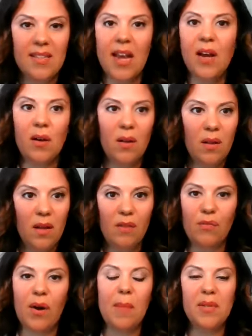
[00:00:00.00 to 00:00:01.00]
cycle of
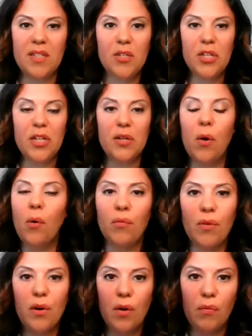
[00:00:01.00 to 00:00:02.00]
repetition
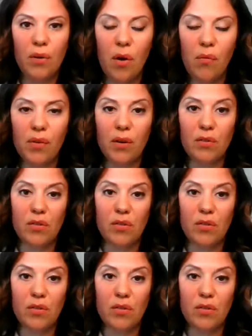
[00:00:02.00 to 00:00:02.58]
over and over and over.